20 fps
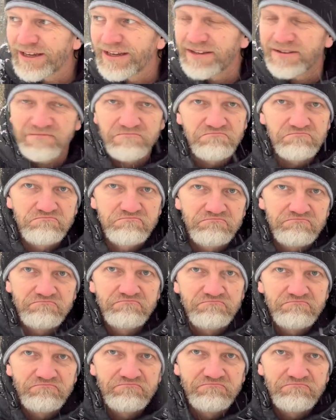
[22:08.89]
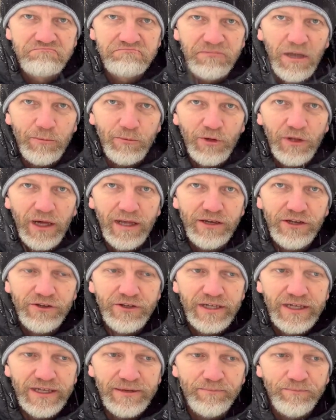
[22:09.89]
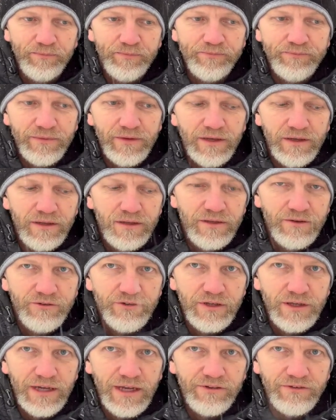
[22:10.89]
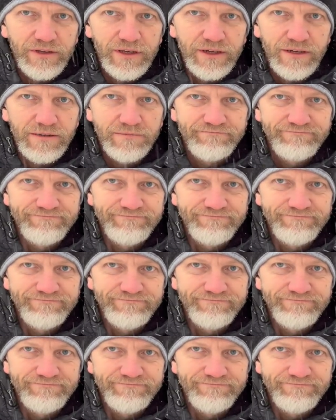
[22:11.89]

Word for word: it, I'm glad you did. See you guys later.